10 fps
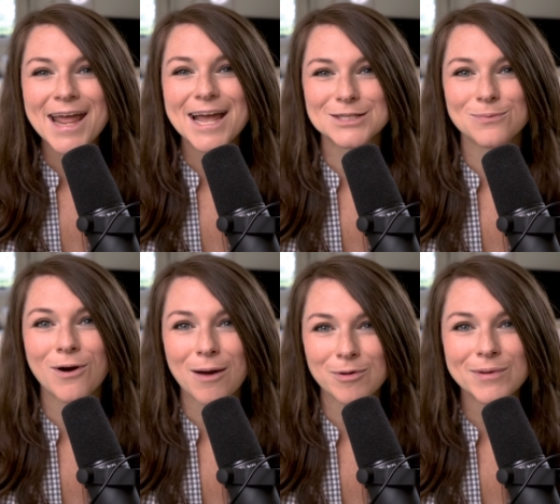it's
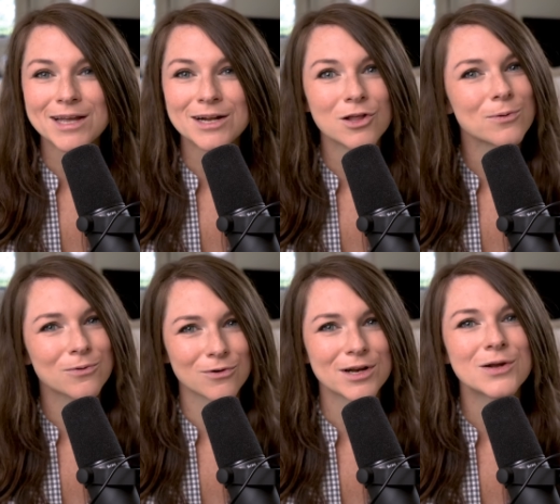probably gonna look
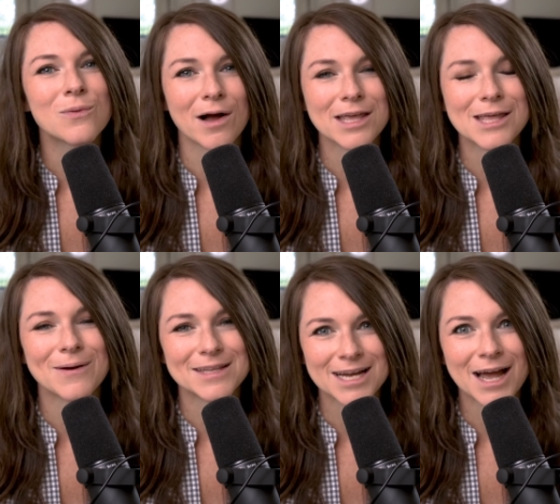pretty wonky
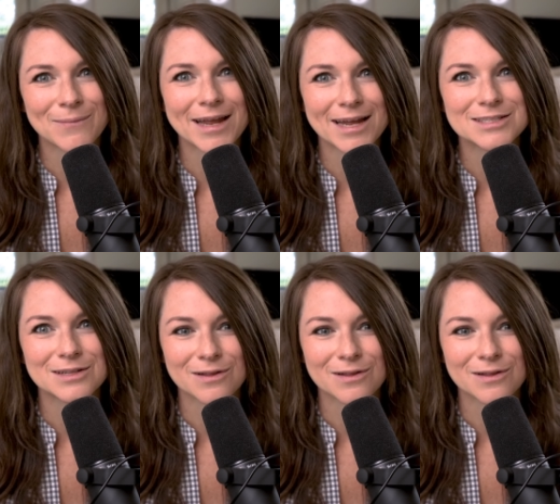by the time I get to